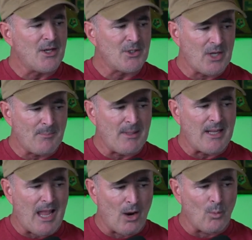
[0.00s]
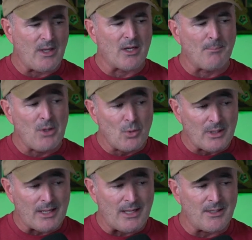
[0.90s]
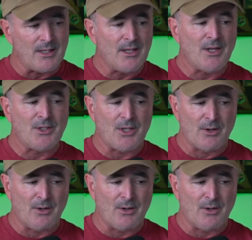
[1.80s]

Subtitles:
shaping how we communicate, share